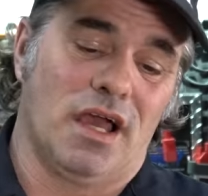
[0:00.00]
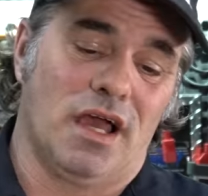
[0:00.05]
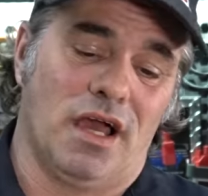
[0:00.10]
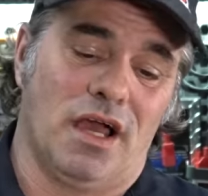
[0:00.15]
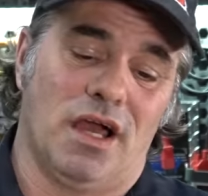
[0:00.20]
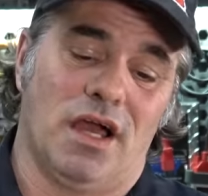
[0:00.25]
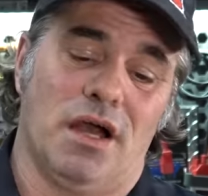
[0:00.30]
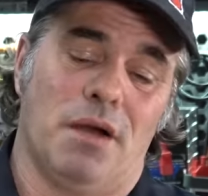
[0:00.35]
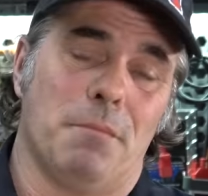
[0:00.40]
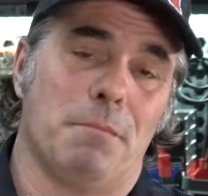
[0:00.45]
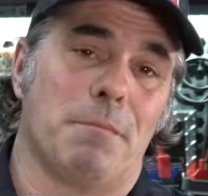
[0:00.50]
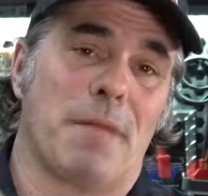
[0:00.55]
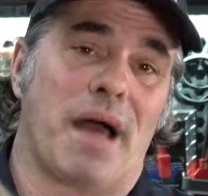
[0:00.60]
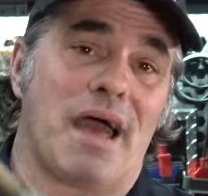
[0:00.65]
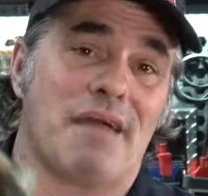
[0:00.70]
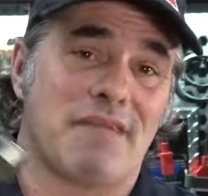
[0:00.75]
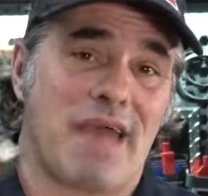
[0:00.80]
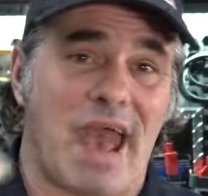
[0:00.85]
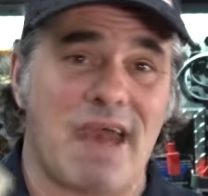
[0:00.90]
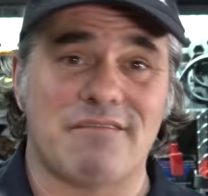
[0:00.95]

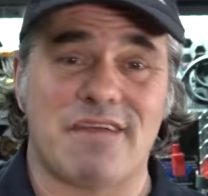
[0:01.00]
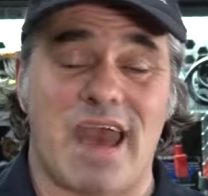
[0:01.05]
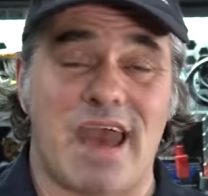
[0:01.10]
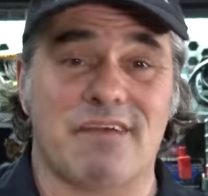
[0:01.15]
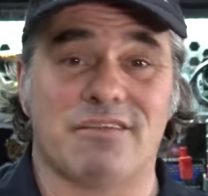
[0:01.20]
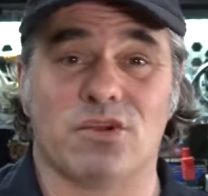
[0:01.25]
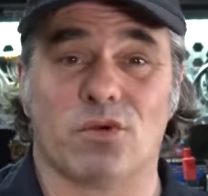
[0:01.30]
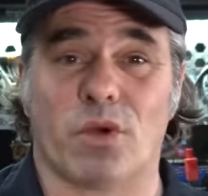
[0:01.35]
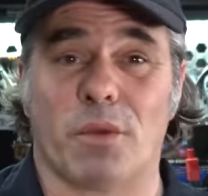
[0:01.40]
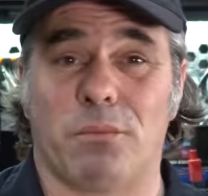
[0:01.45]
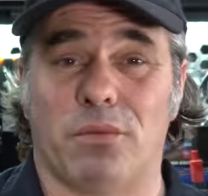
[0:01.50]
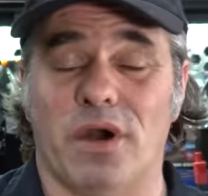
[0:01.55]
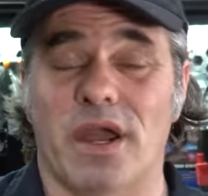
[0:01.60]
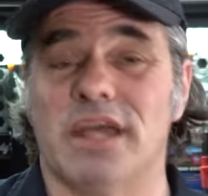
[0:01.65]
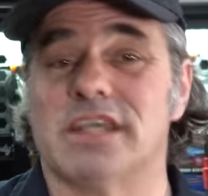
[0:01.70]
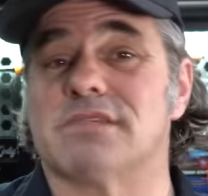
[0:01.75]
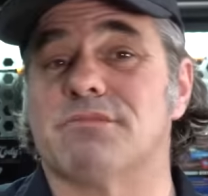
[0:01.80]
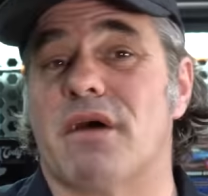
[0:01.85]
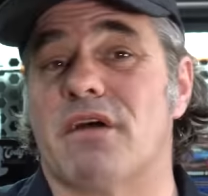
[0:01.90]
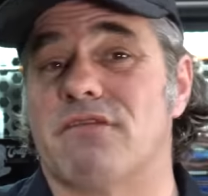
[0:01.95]
I have had to
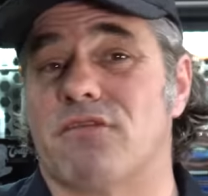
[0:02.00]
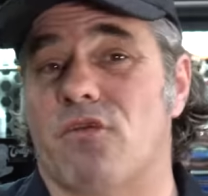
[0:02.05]
replace my